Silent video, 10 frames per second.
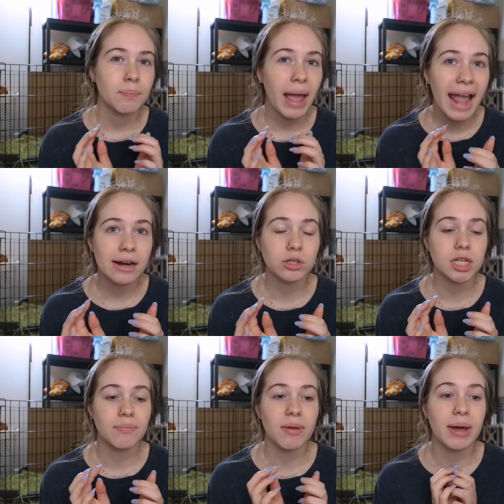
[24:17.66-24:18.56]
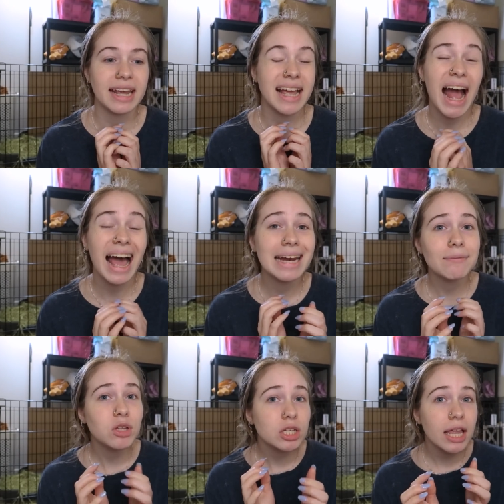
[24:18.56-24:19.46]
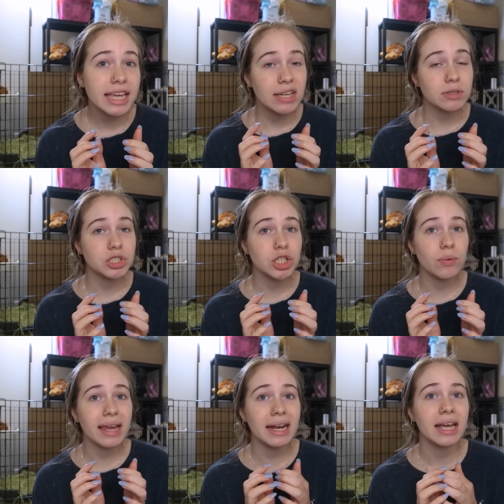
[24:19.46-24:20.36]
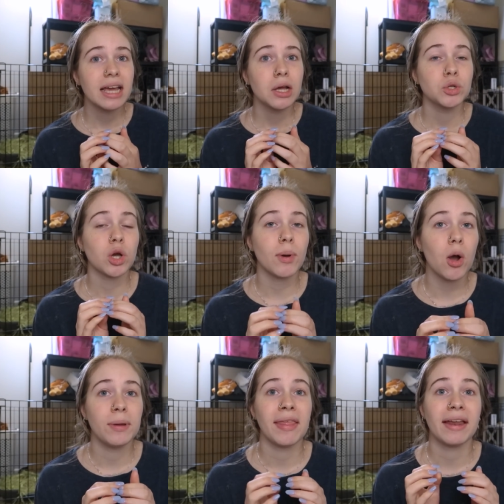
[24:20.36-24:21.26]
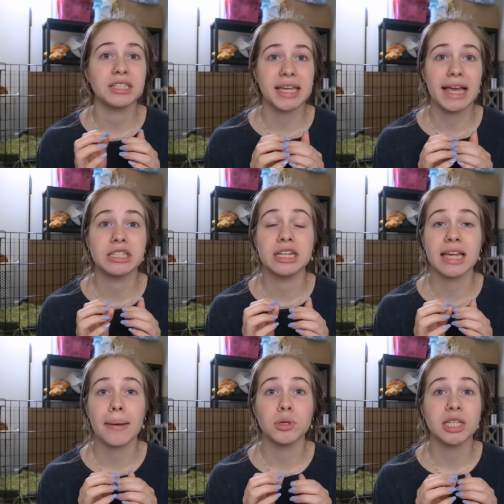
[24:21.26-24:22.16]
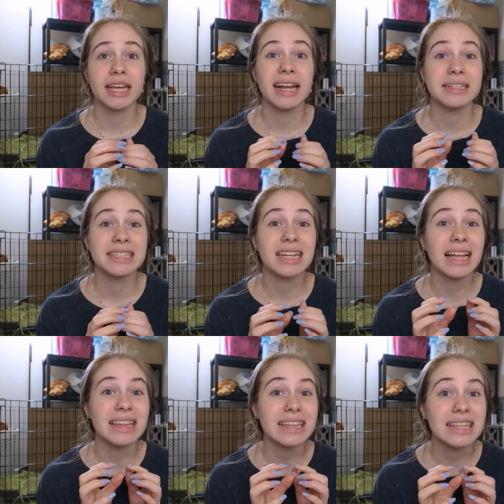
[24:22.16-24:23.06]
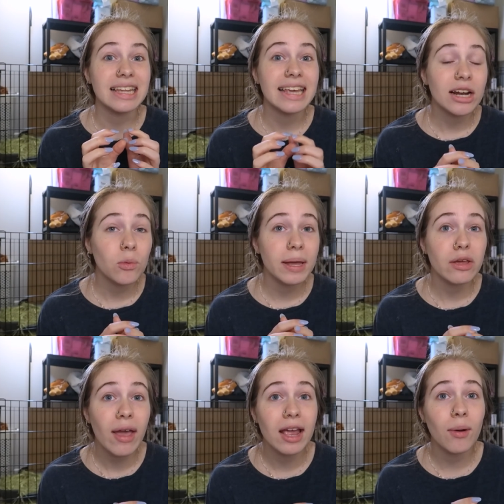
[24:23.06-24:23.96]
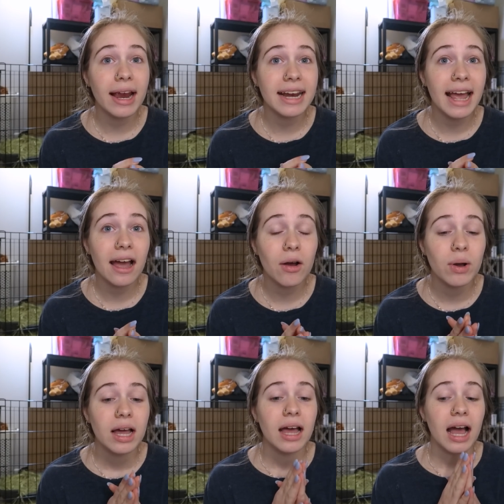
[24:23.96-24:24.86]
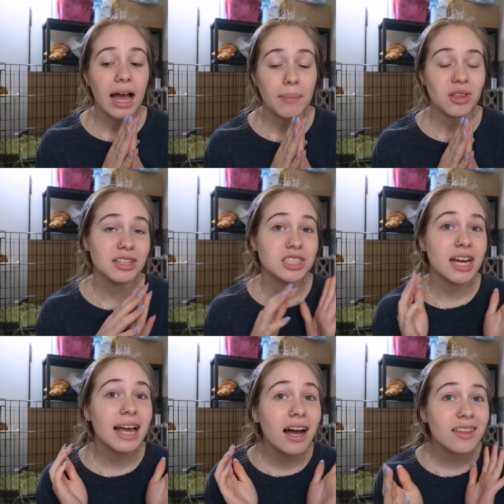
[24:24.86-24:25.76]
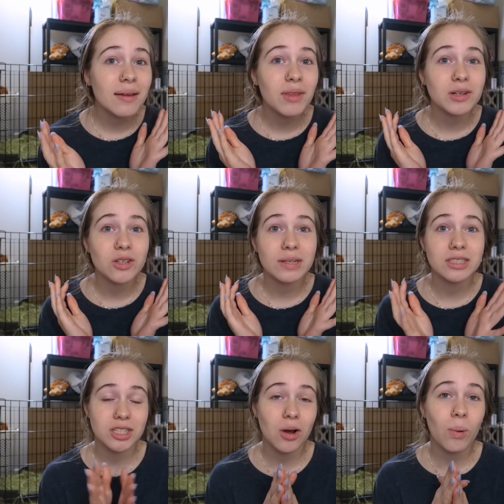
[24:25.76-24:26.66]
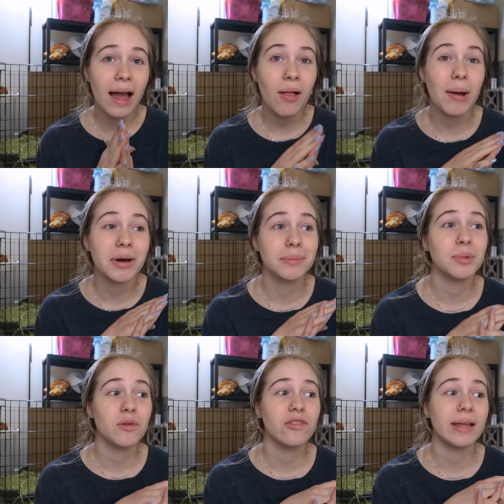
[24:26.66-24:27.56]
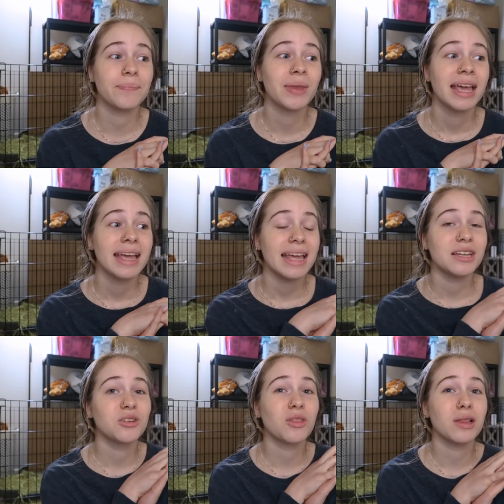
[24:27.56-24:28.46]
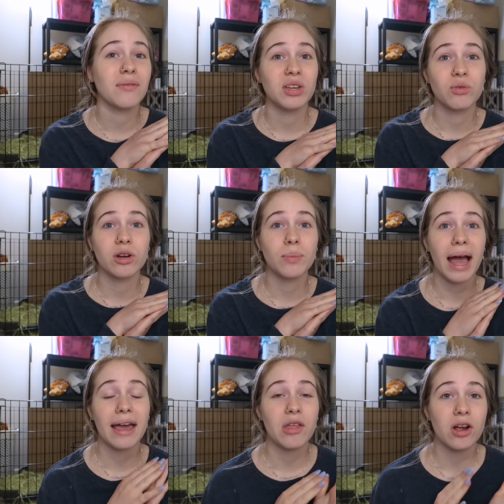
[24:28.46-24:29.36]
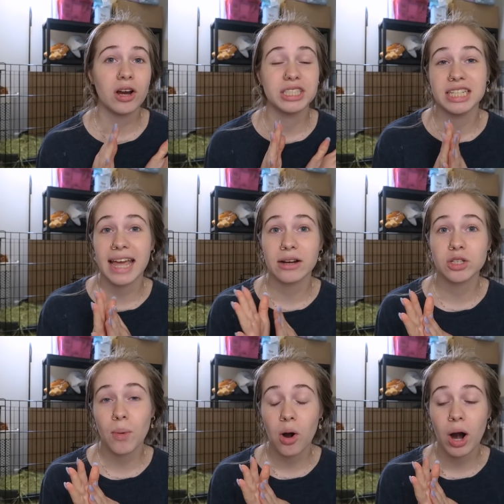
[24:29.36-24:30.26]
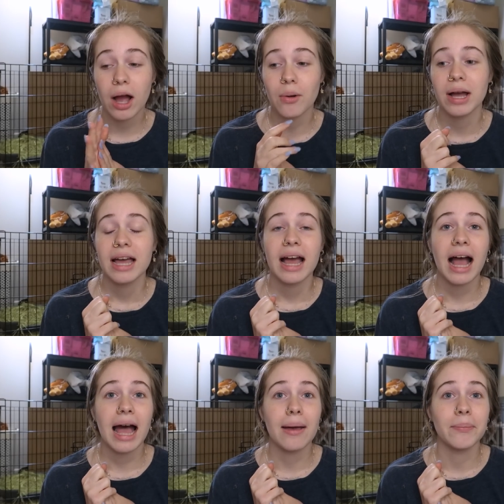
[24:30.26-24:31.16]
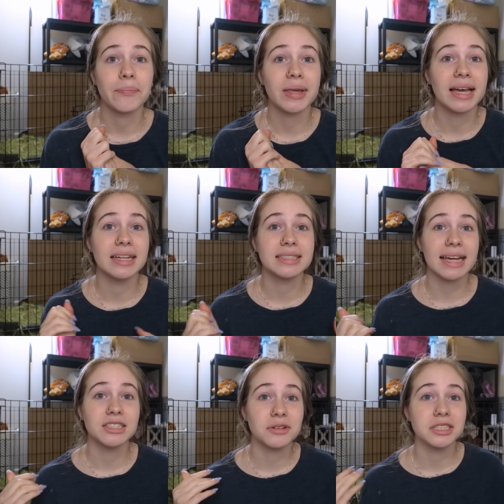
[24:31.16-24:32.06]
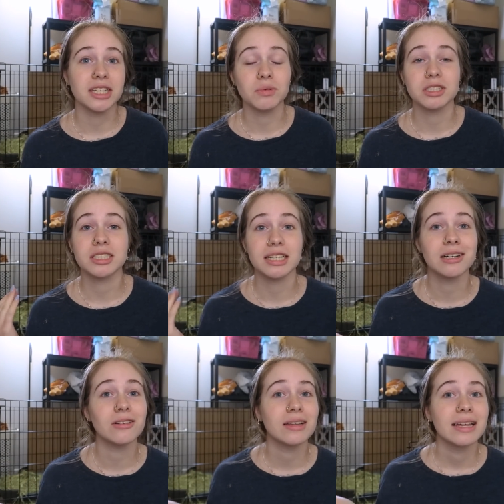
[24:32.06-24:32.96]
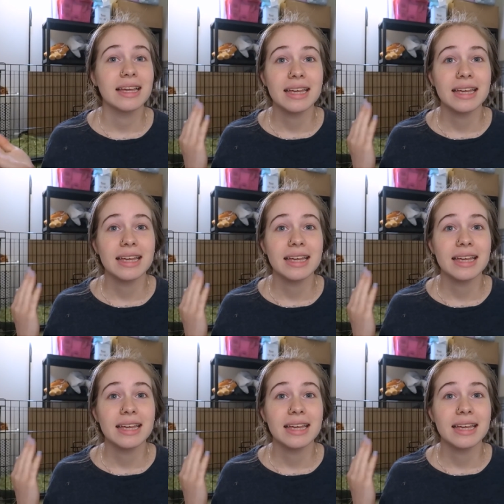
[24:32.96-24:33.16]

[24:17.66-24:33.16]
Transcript: pain or something, but it kind of looked like he was chewing. So I'm hoping that that is the case and he's able to eat at least a little bit of hay right now. Um, but let's check on them. They're doing so well. I want to move them into the living room either today or tomorrow um, because as you can see, we're still